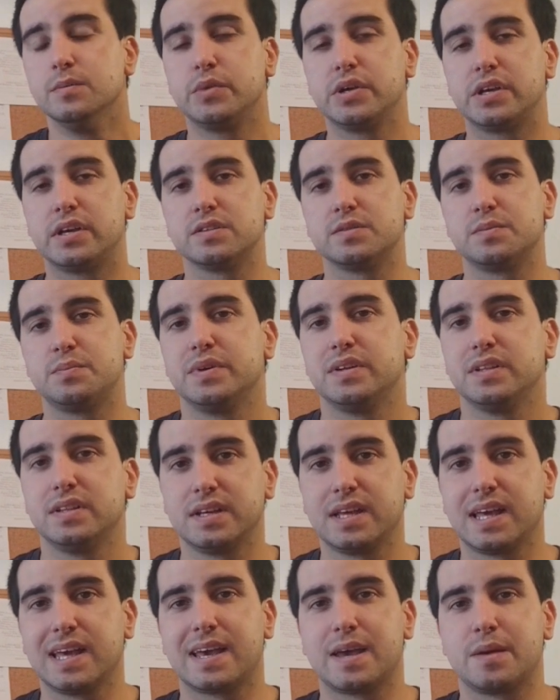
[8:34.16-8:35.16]
because
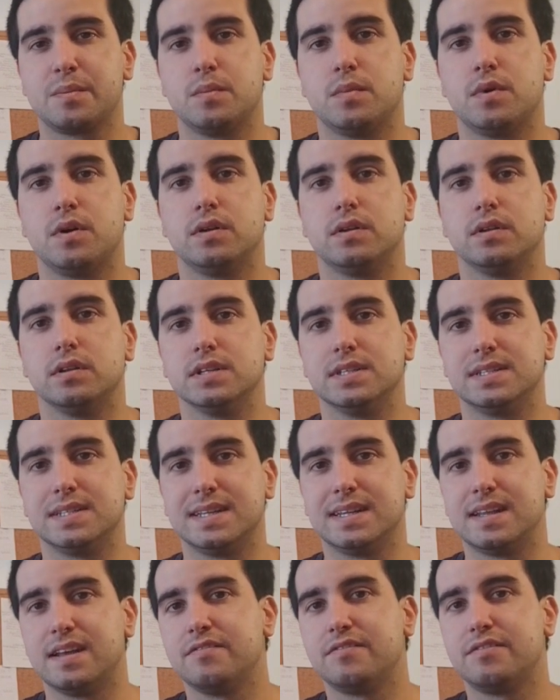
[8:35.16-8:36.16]
building a game model is
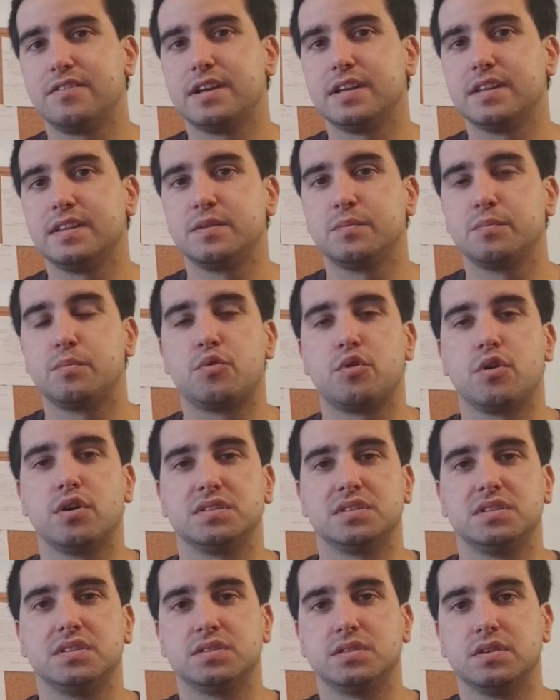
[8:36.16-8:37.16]
a never-ending
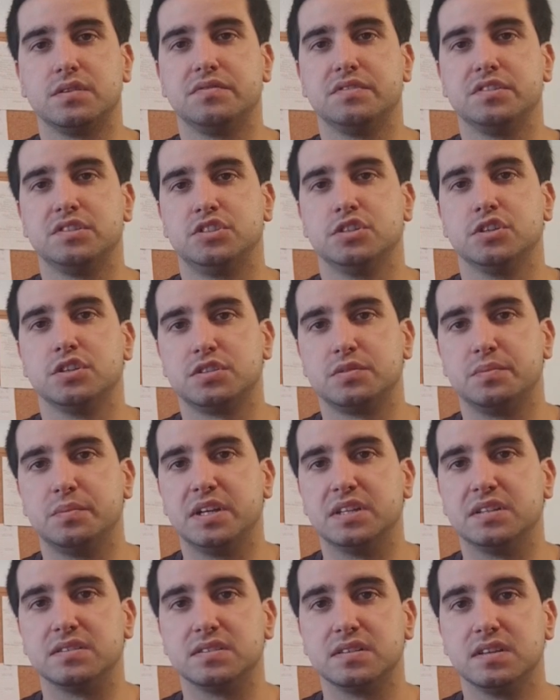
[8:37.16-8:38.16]
process of
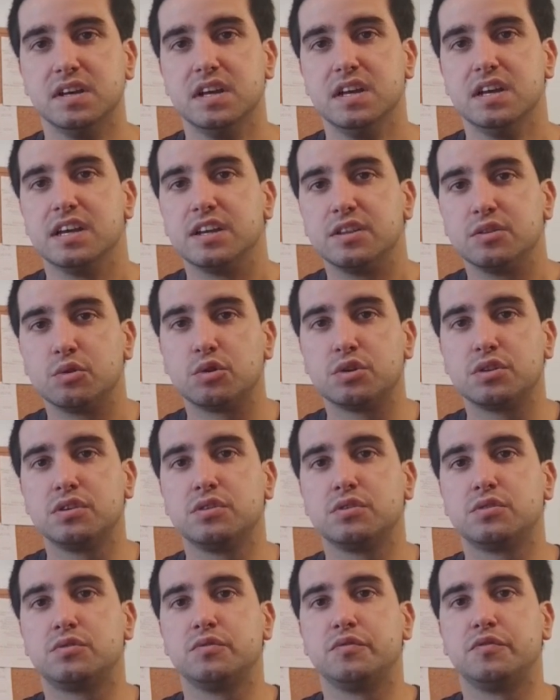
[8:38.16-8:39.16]
adjustments in
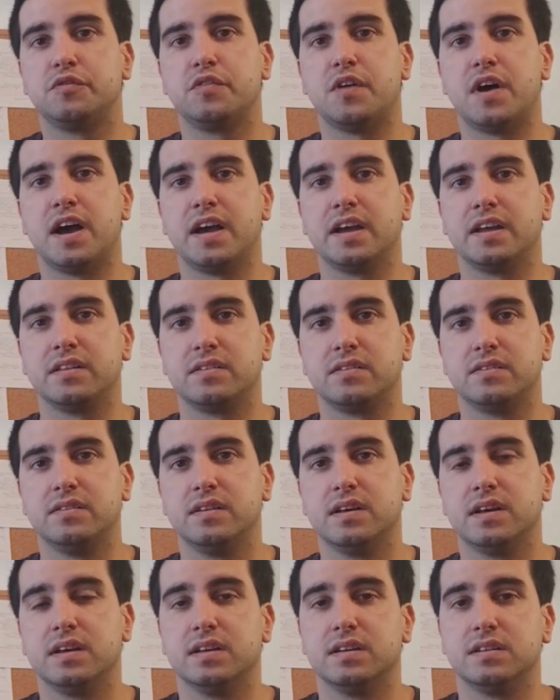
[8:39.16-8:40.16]
order to find
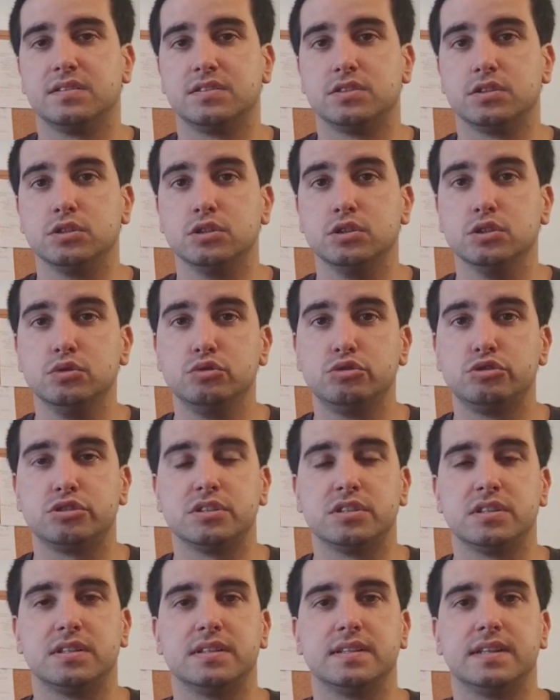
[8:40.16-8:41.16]
the
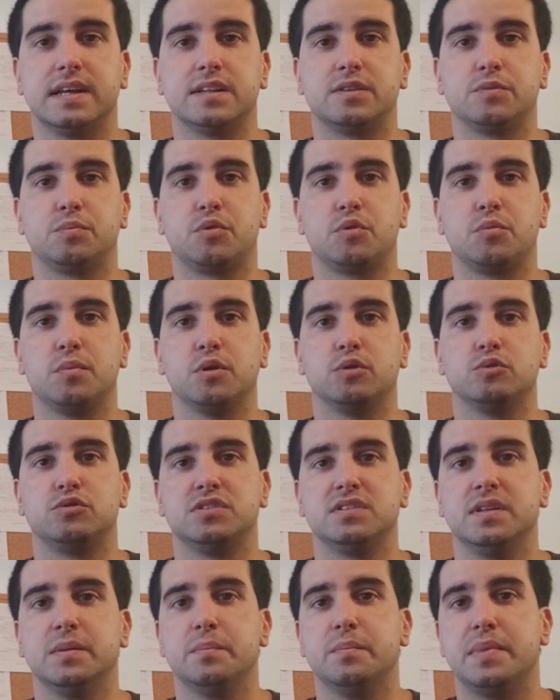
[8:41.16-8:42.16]
solution that
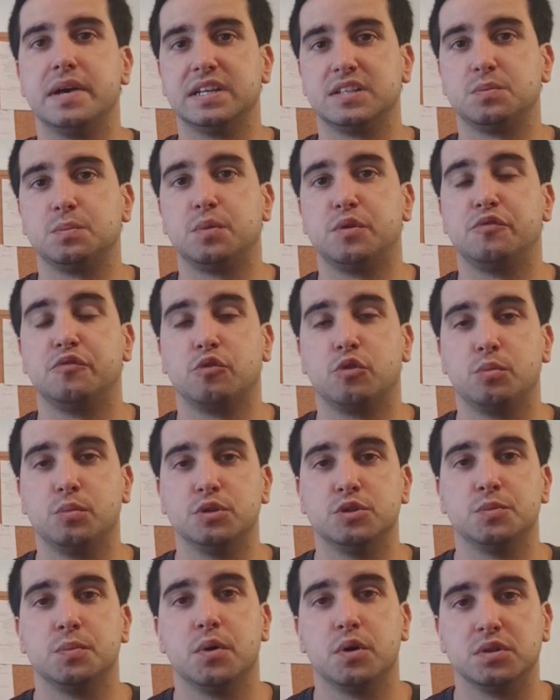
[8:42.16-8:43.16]
promotes the best
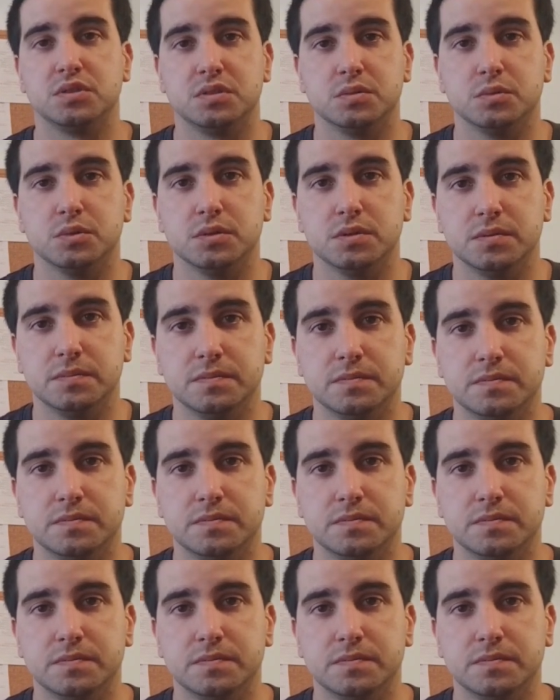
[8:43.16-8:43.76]
performance possible.